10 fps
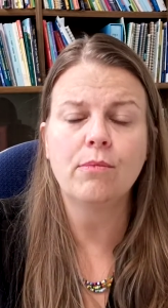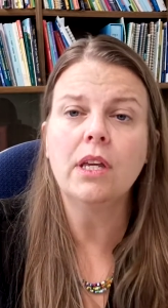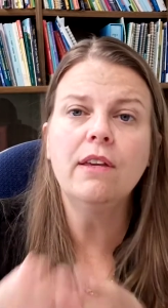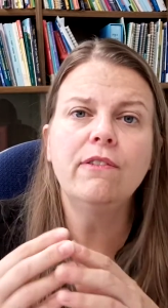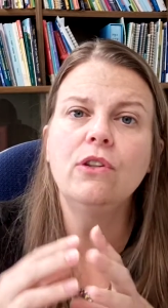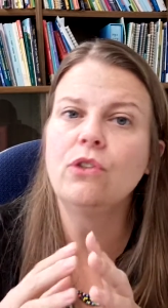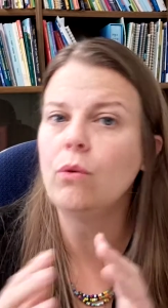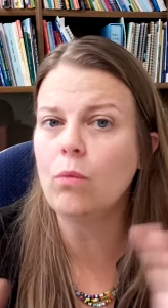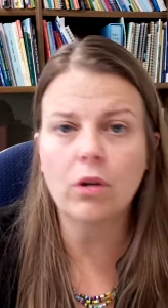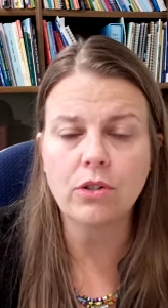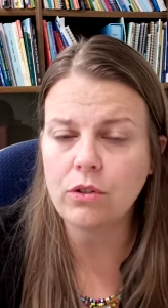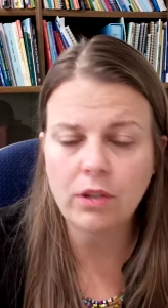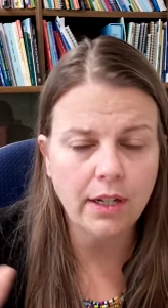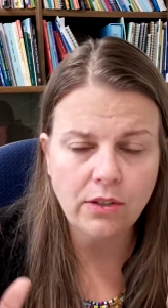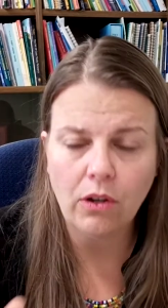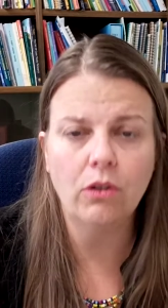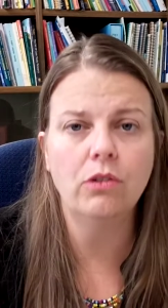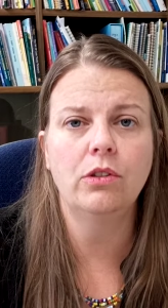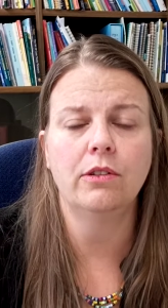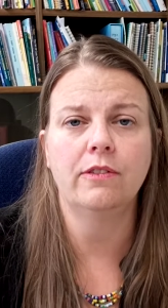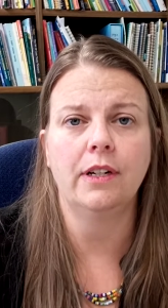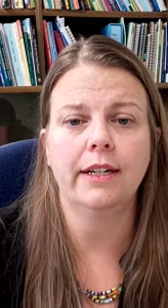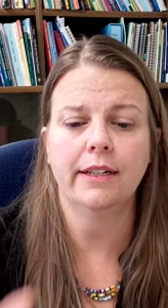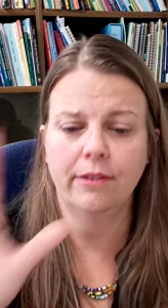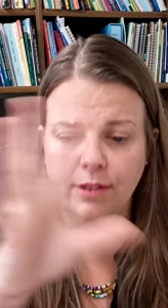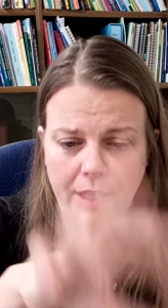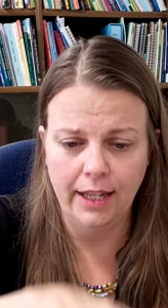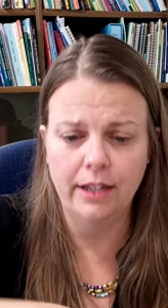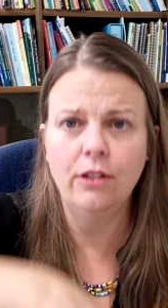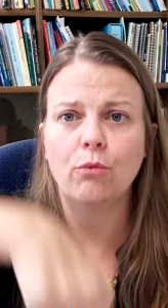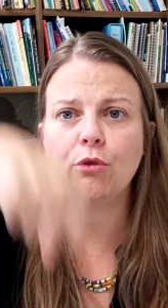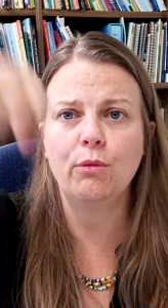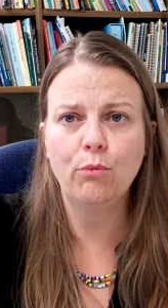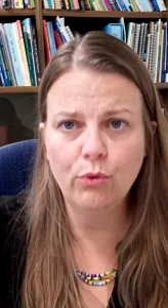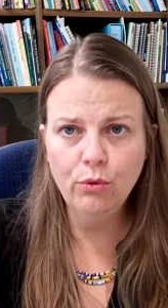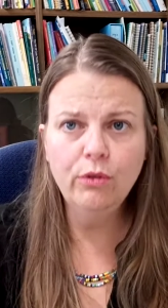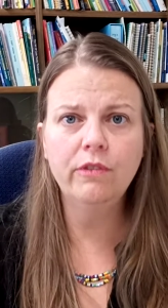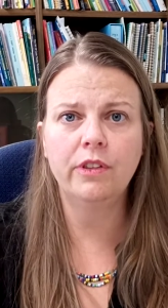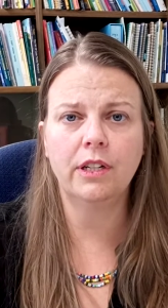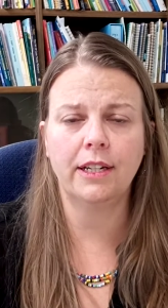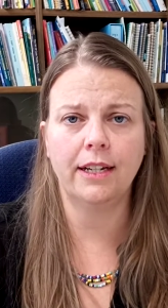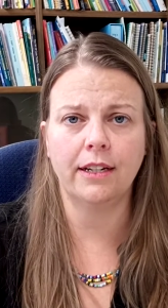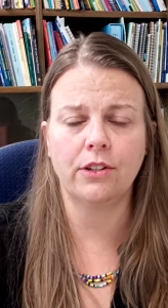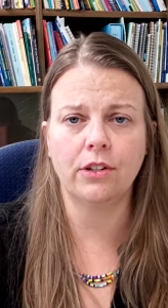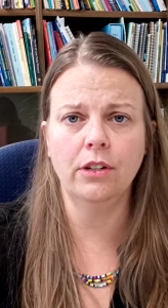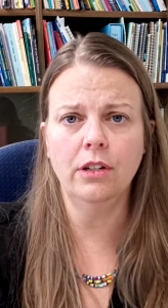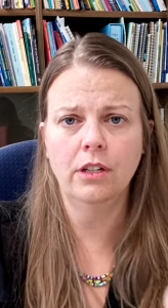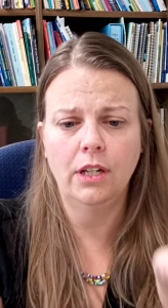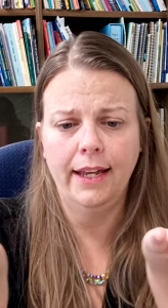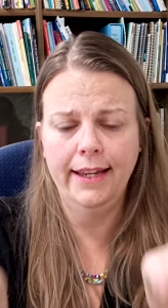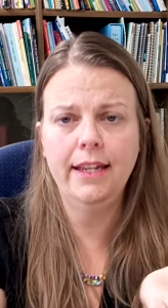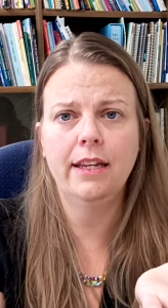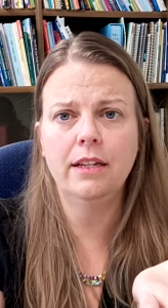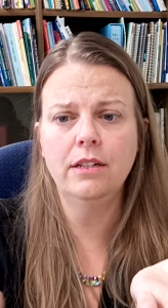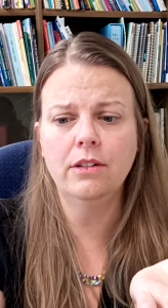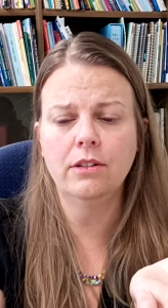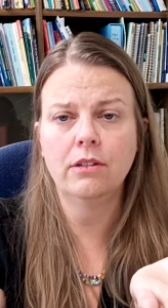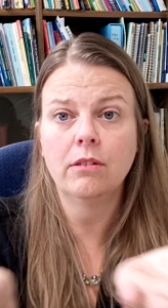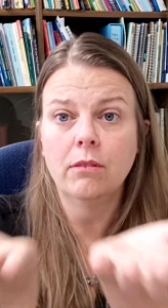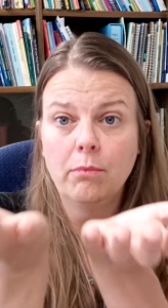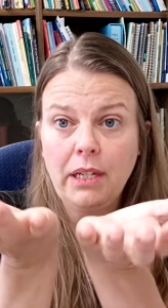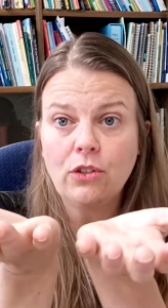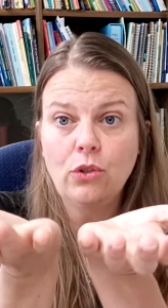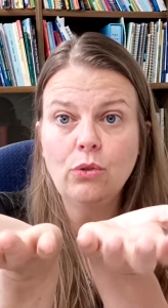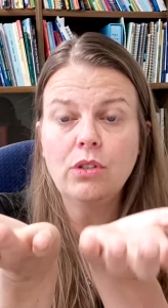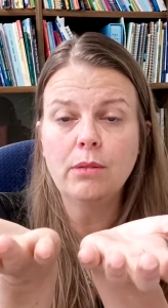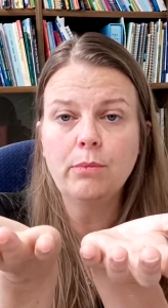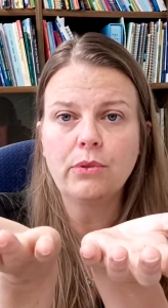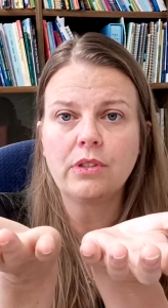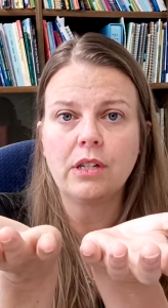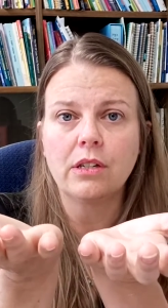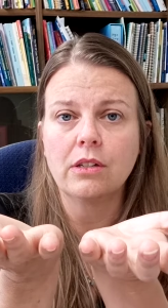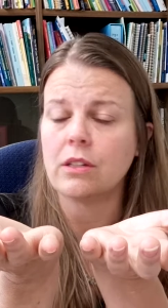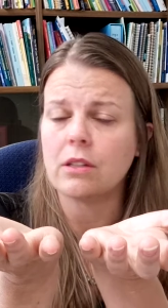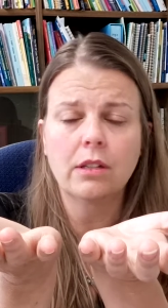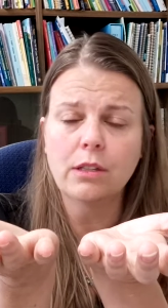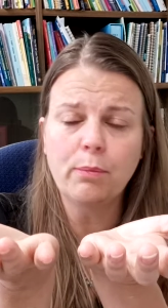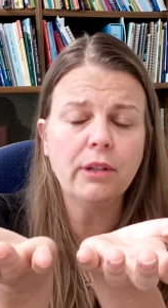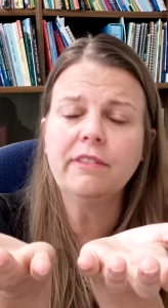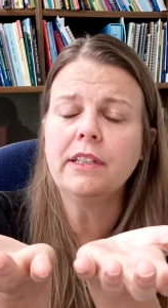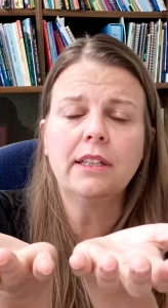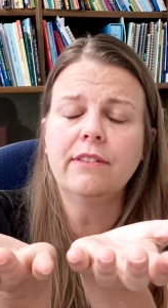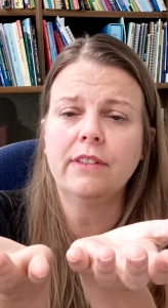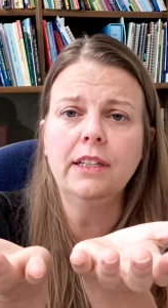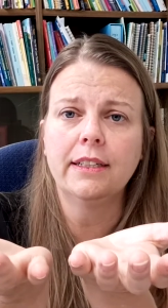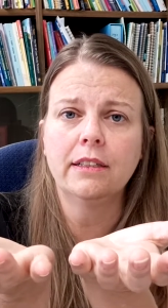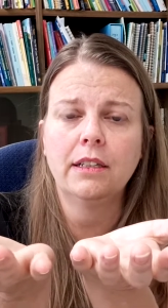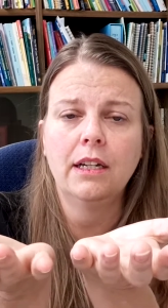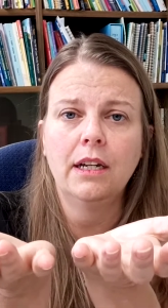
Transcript: If you don't want to, that is also fine. Then remove the connector and make 2 simple sentences. That's perfectly fine.